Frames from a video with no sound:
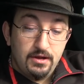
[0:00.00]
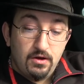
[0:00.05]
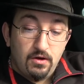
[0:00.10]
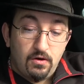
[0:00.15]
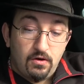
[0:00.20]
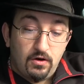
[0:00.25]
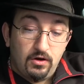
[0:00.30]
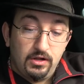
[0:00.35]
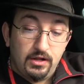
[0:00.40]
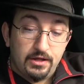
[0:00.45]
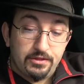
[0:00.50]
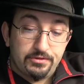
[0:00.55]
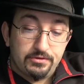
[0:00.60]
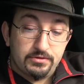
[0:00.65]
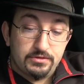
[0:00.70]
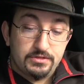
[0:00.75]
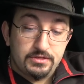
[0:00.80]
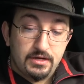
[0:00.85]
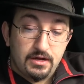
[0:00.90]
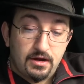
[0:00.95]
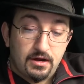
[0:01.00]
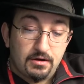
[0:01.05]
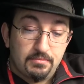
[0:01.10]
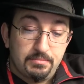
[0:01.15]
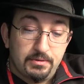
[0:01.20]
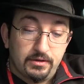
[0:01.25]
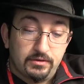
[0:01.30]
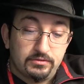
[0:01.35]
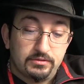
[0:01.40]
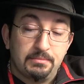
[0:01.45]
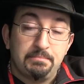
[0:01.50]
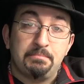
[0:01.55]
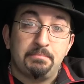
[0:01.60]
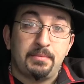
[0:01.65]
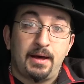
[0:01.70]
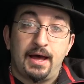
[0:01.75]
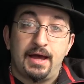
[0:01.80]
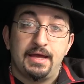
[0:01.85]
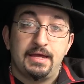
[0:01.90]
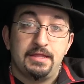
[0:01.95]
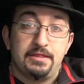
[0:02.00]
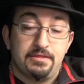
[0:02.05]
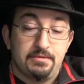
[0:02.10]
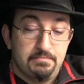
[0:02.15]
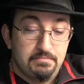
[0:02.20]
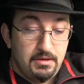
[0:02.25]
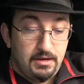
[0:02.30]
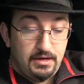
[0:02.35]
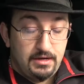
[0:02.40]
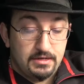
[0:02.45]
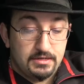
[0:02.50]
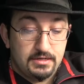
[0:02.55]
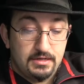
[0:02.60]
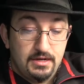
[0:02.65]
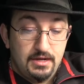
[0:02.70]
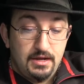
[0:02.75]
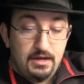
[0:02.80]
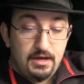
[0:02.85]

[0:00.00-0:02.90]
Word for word: All others are billed by the minute.